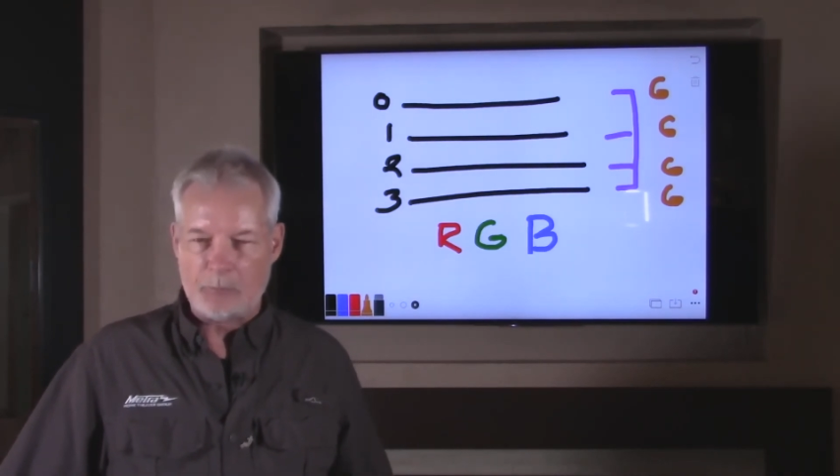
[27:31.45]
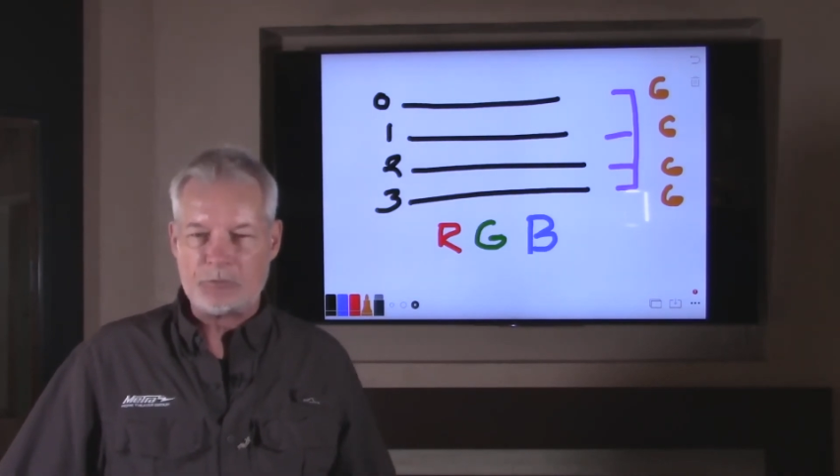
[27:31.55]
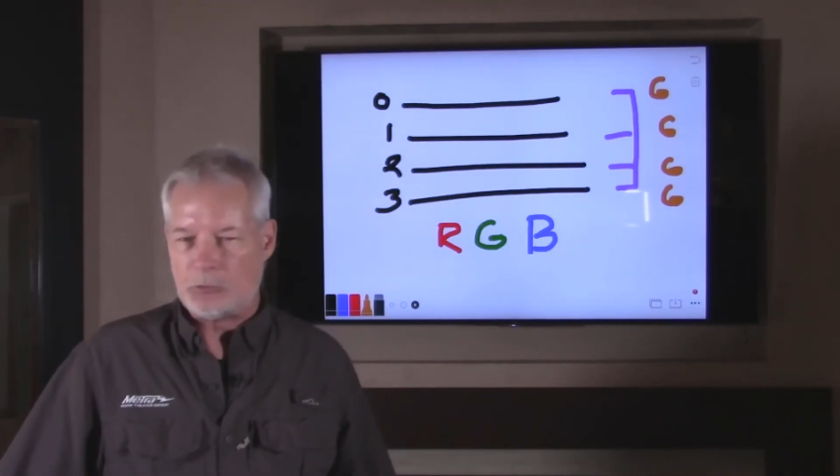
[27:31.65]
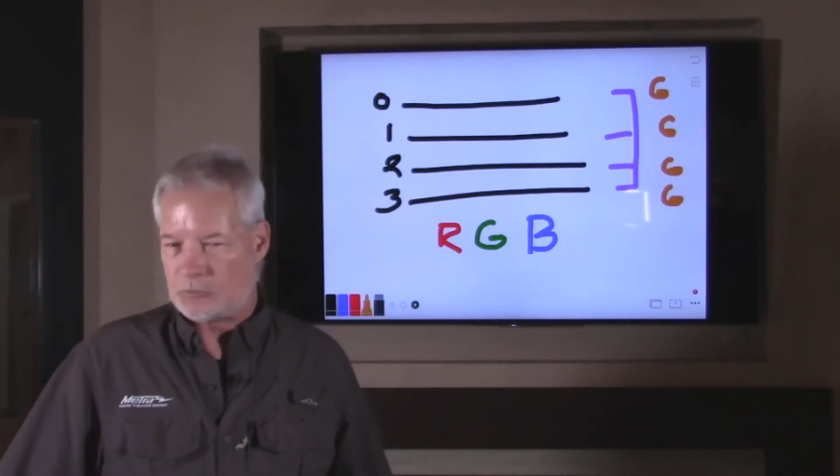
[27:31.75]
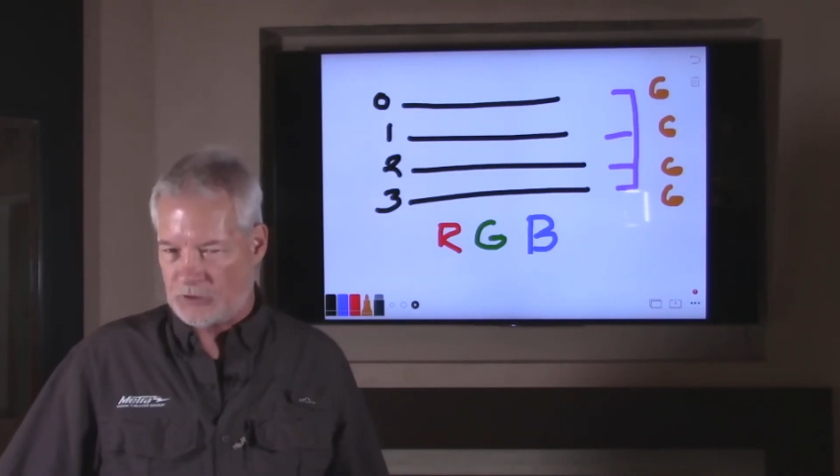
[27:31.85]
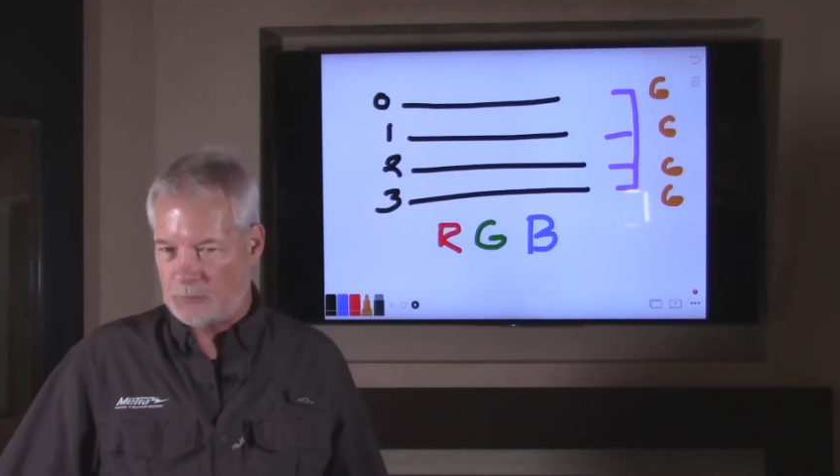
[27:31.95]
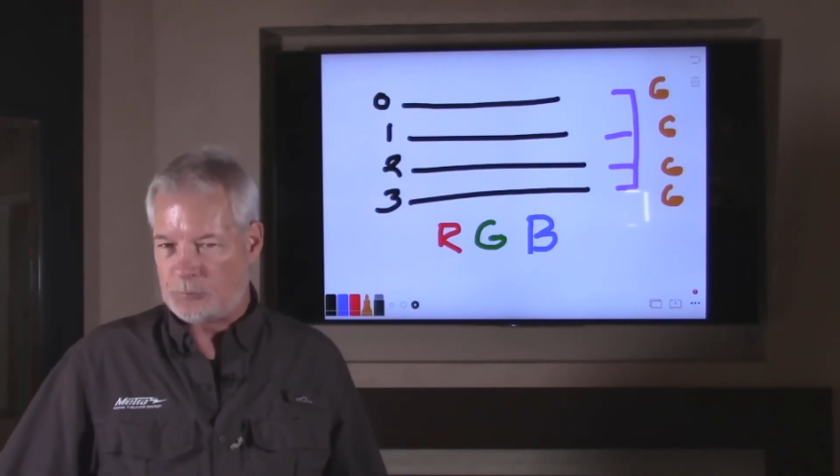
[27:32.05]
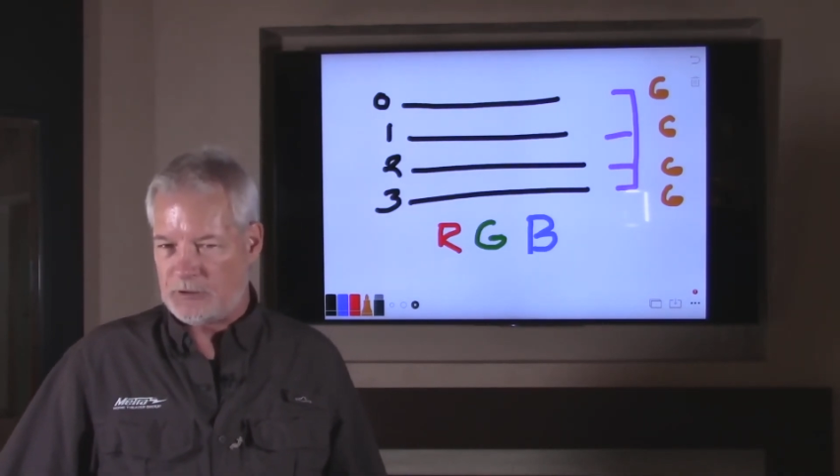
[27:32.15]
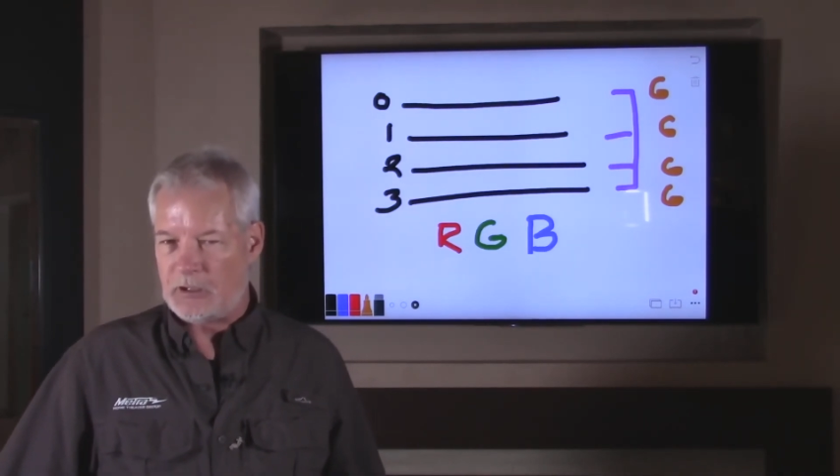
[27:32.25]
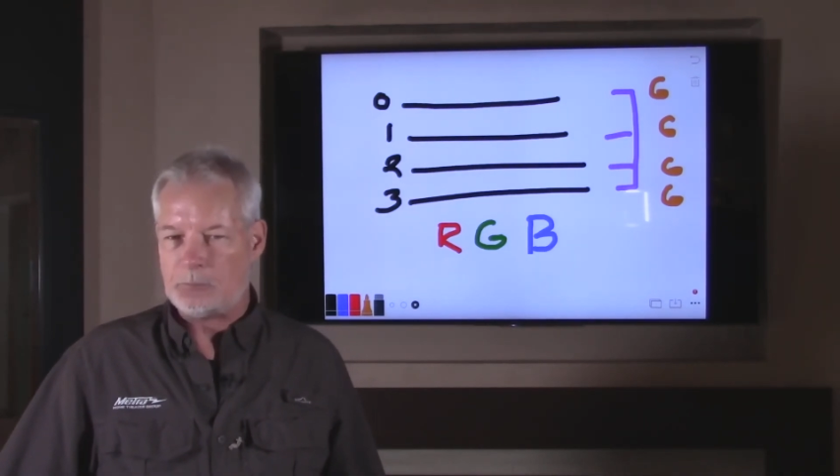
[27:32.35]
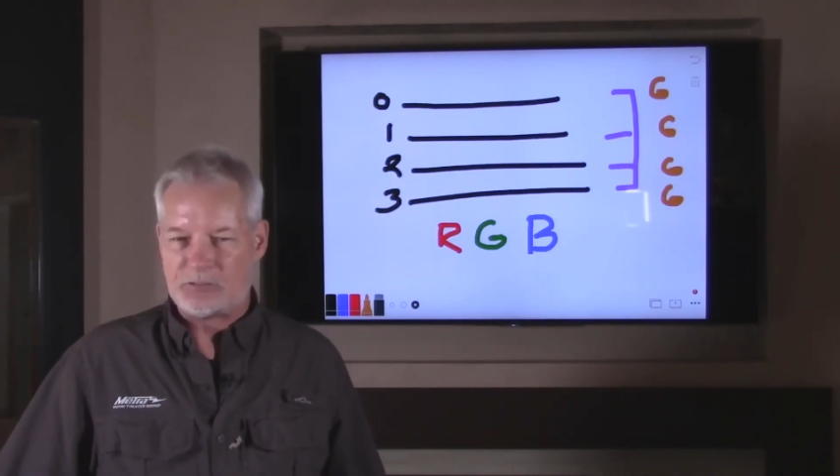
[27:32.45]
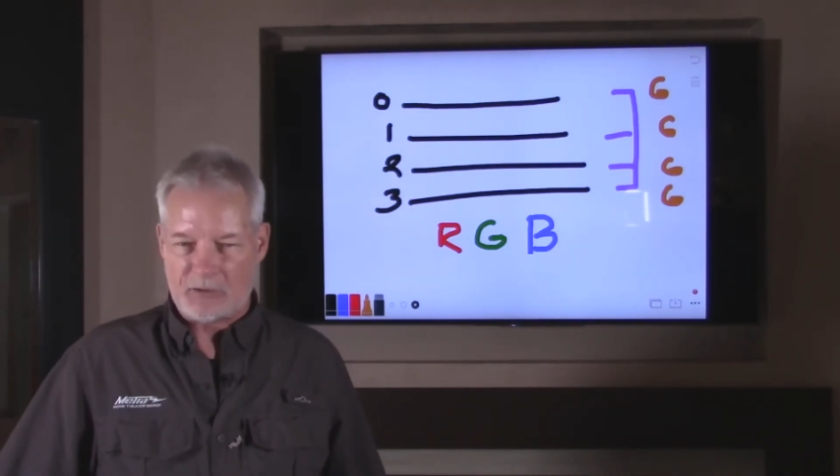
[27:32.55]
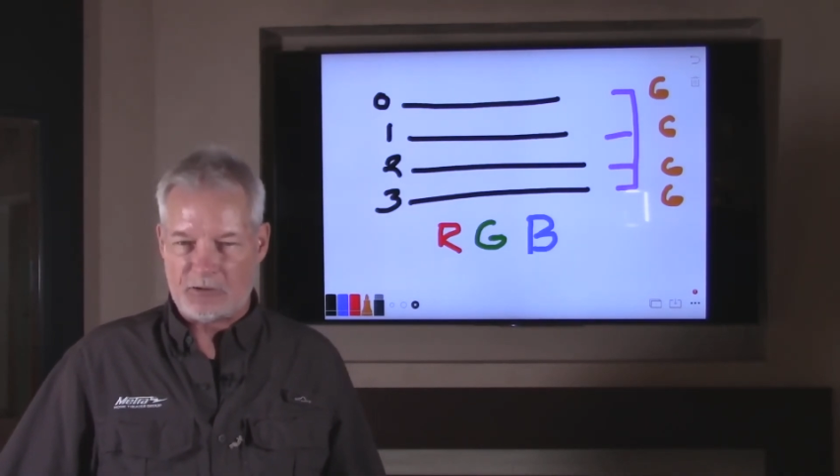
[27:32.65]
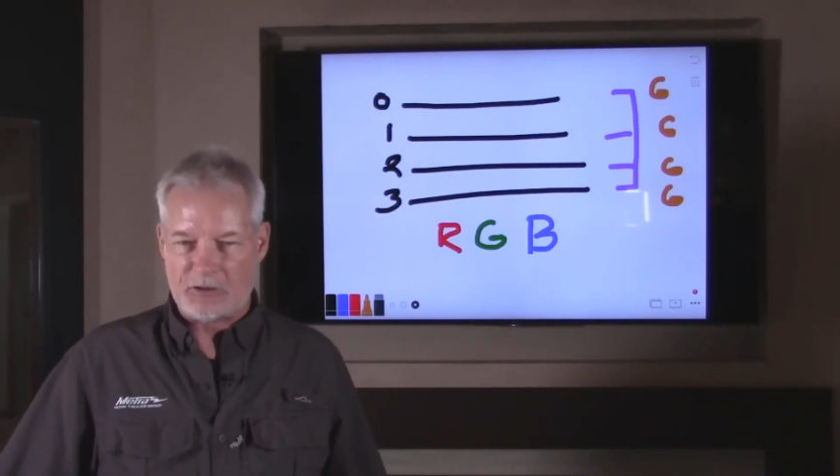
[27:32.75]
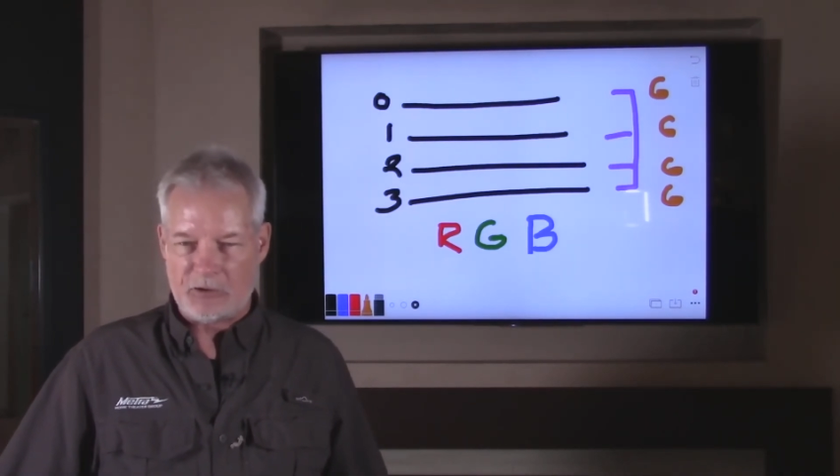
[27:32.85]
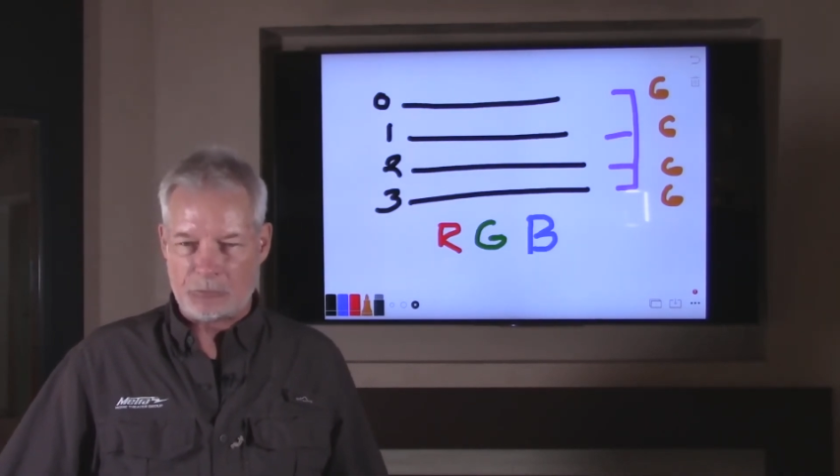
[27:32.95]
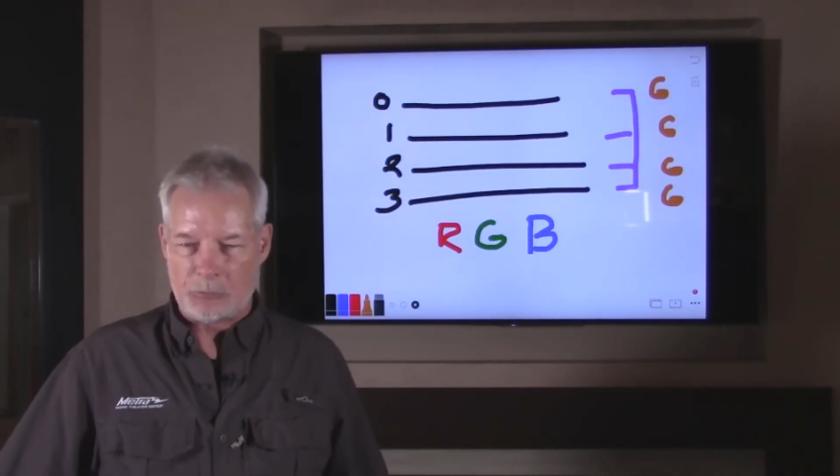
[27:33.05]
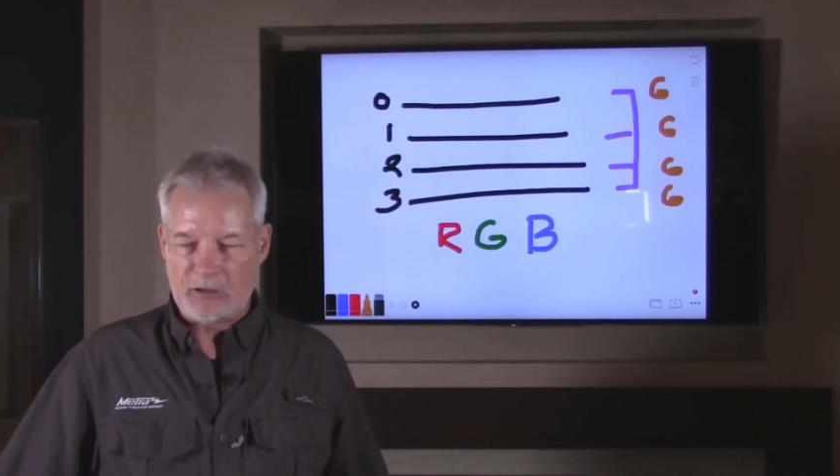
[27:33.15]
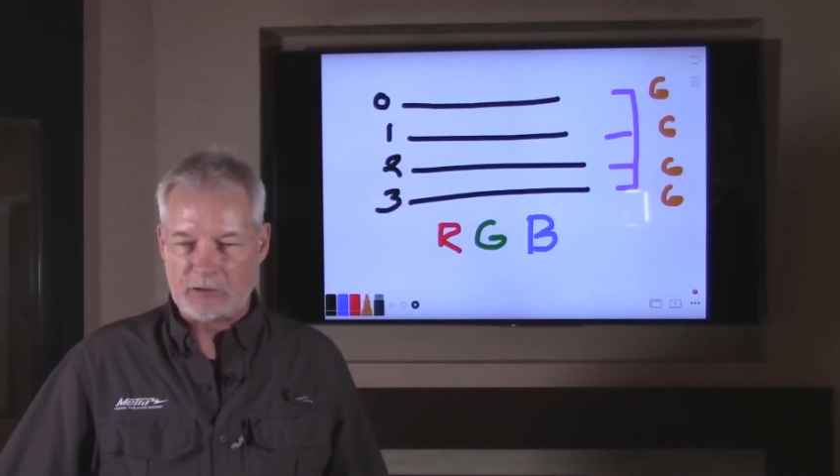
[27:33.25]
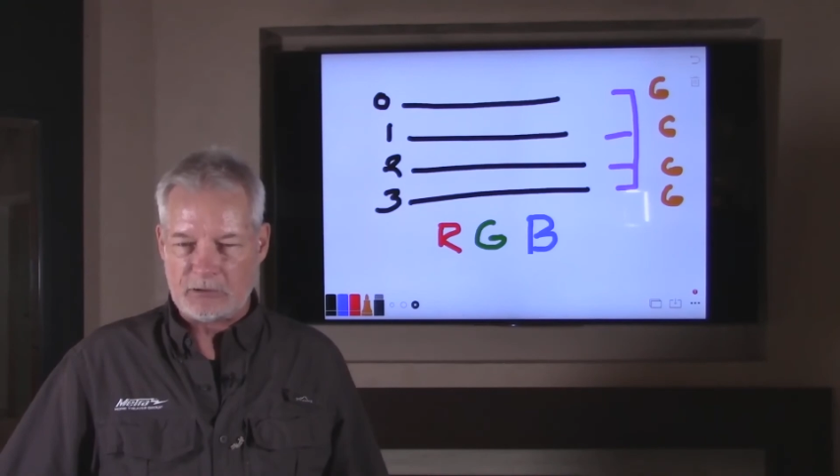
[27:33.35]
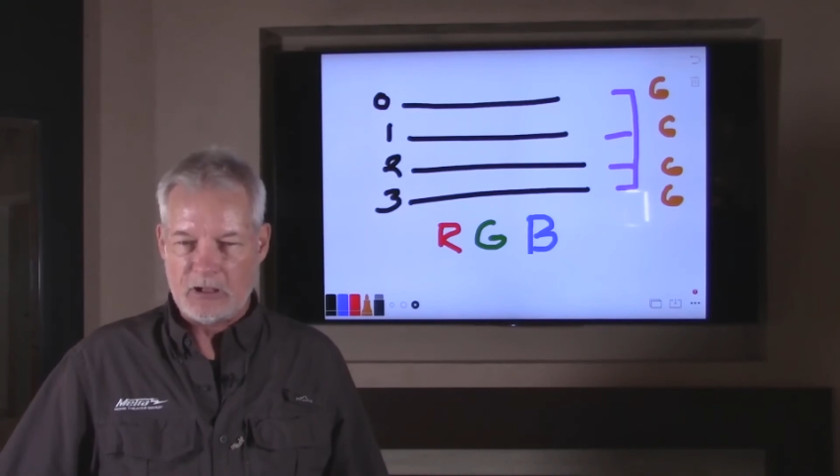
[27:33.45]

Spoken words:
to 10 p.m. 7 days a week.